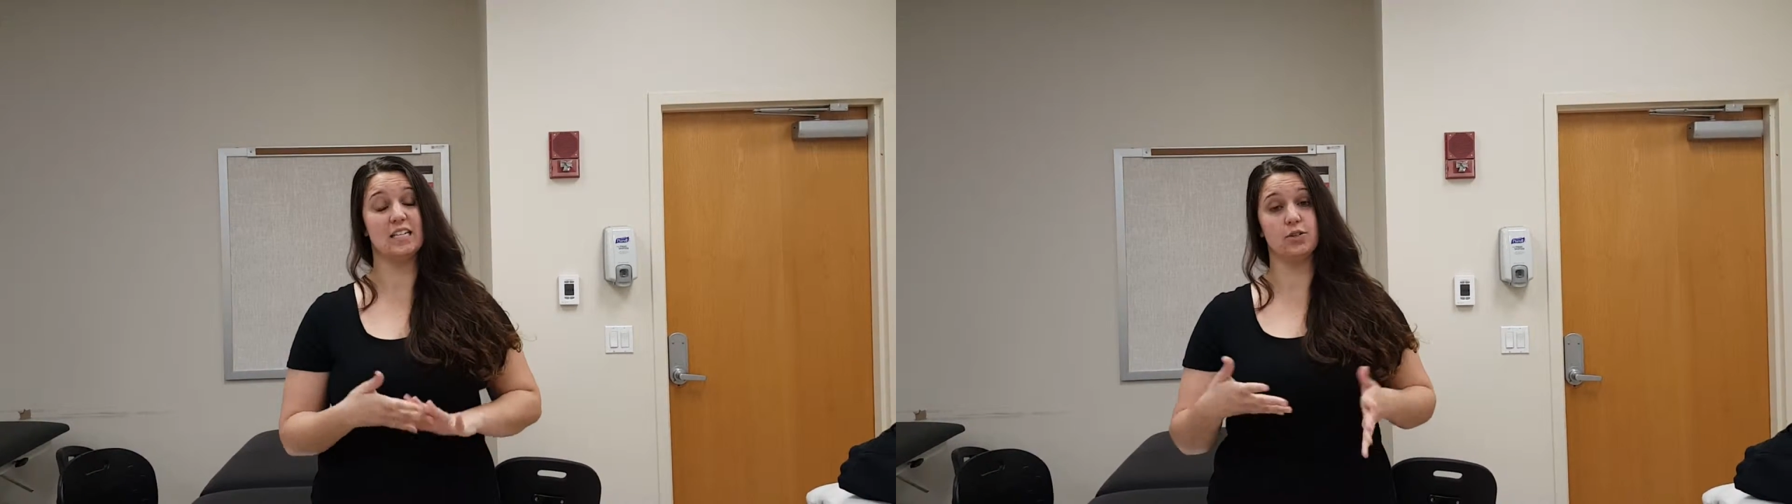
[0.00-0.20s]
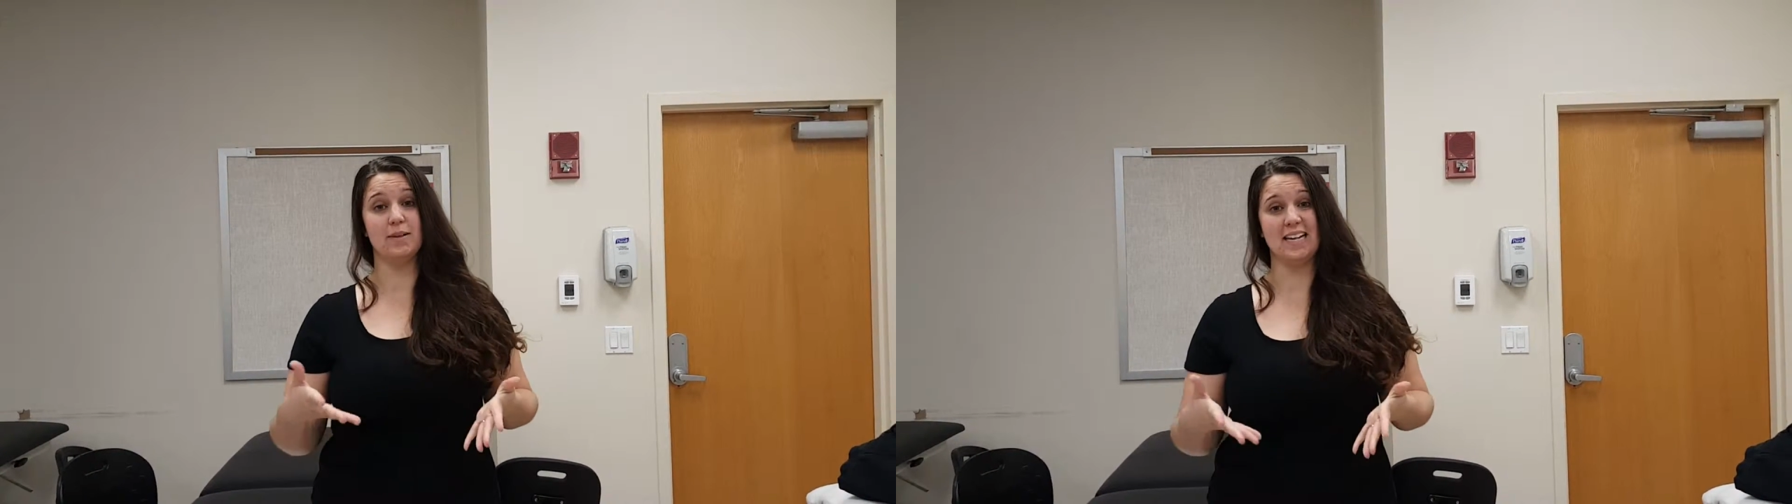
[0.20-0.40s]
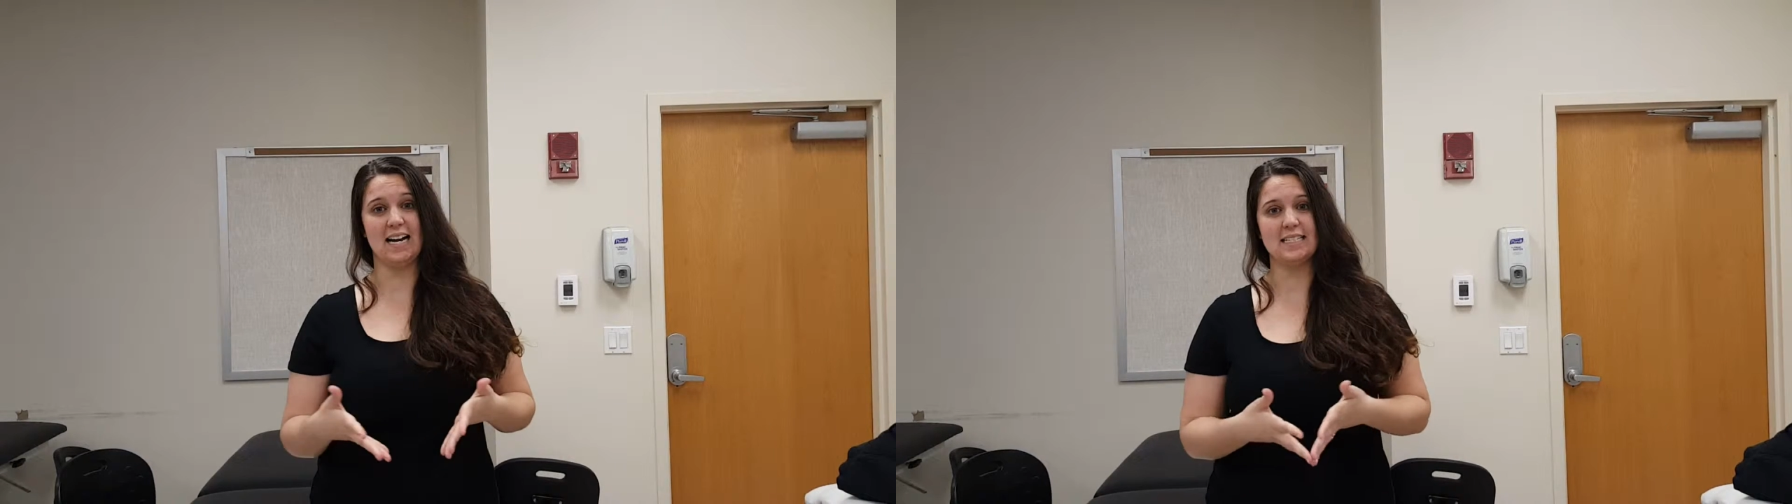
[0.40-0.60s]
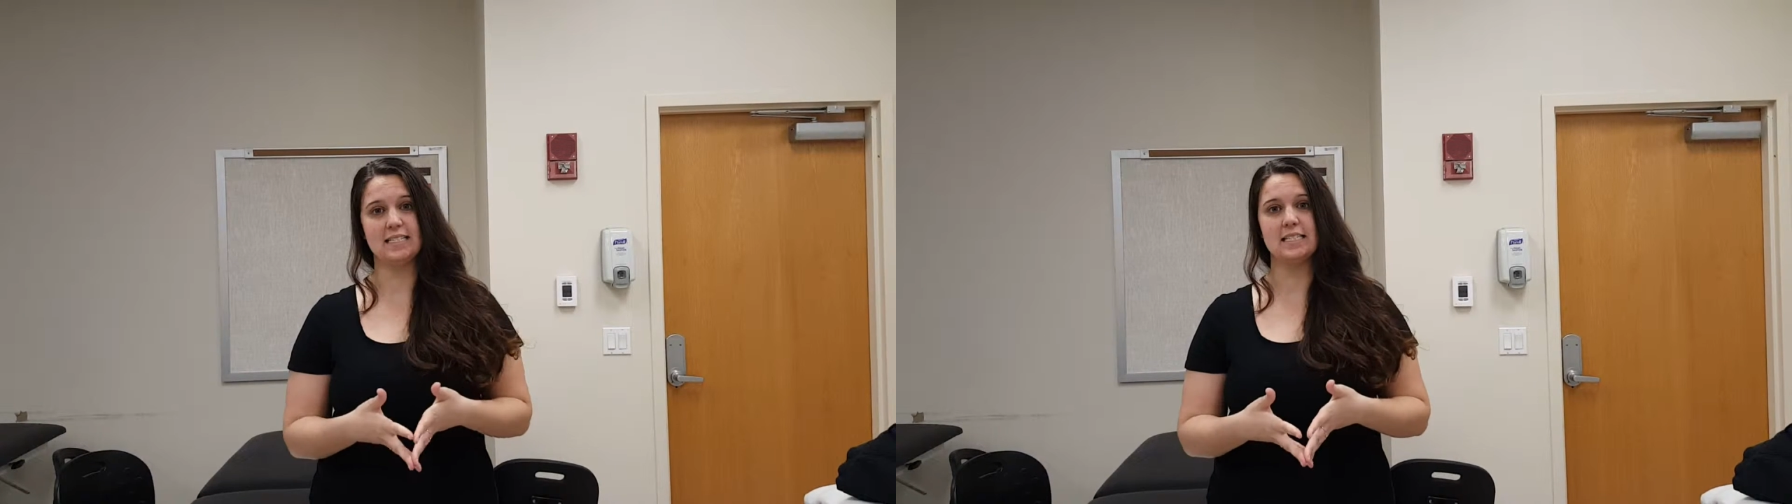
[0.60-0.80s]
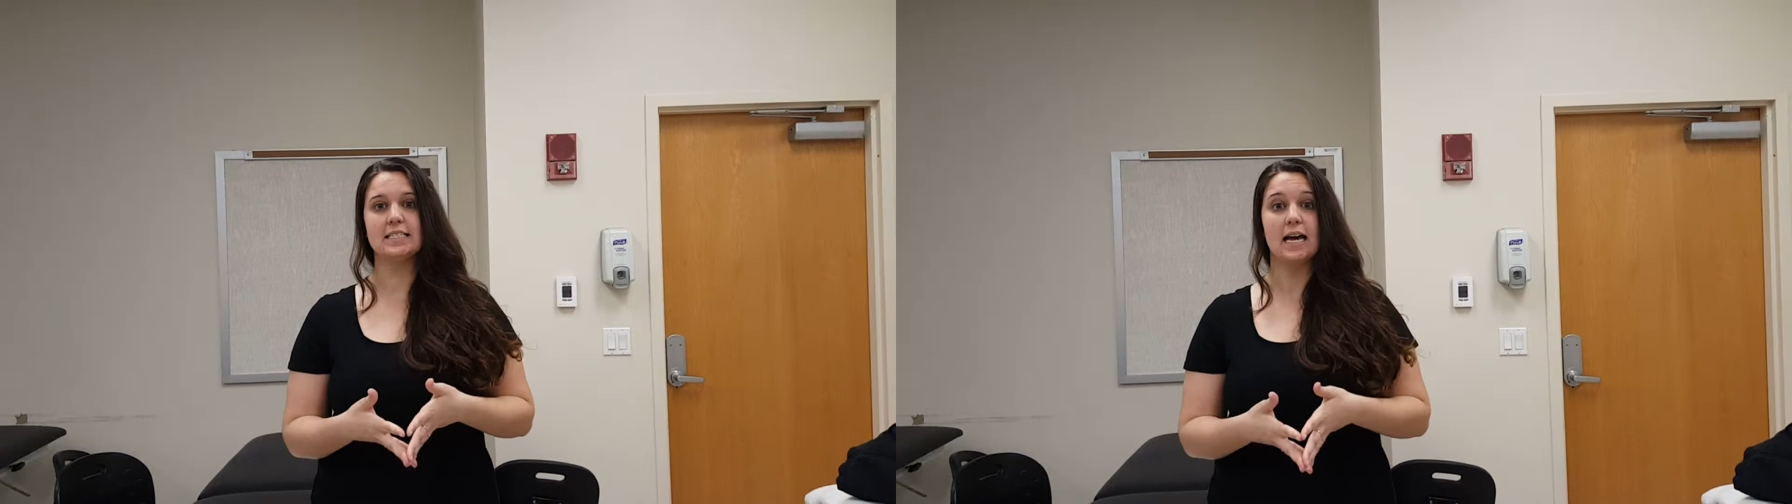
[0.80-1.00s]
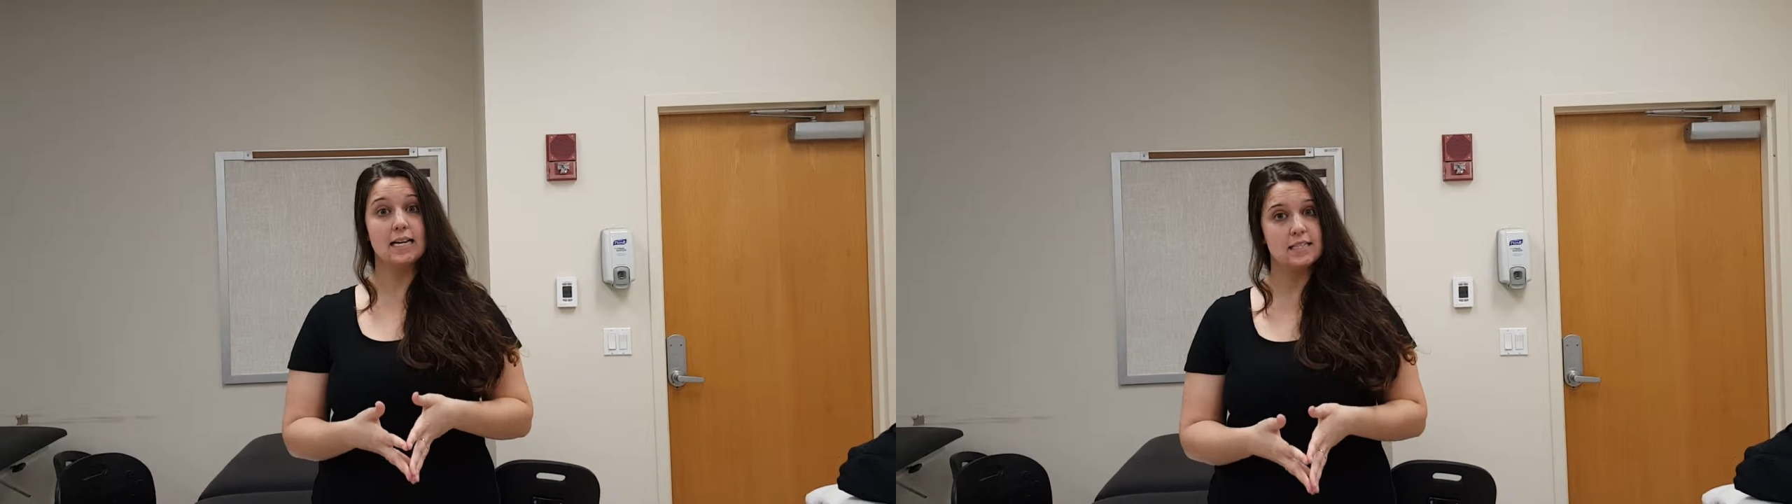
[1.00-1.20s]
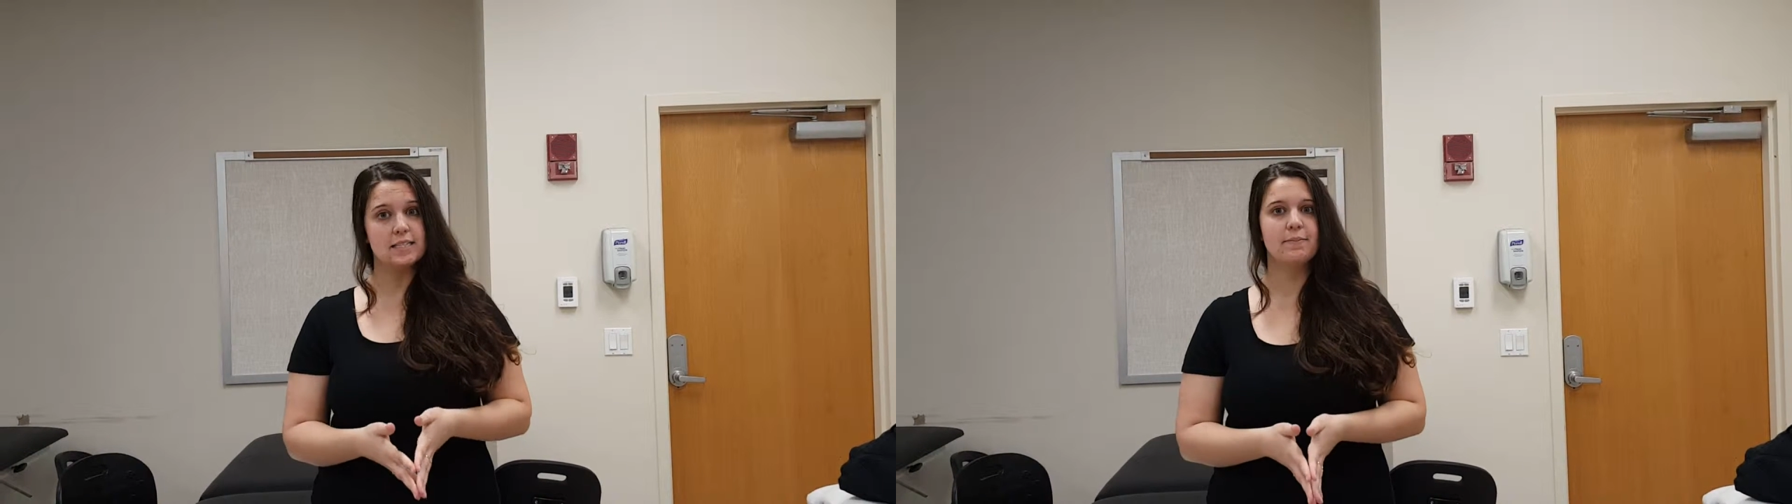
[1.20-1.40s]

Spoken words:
to metastasize.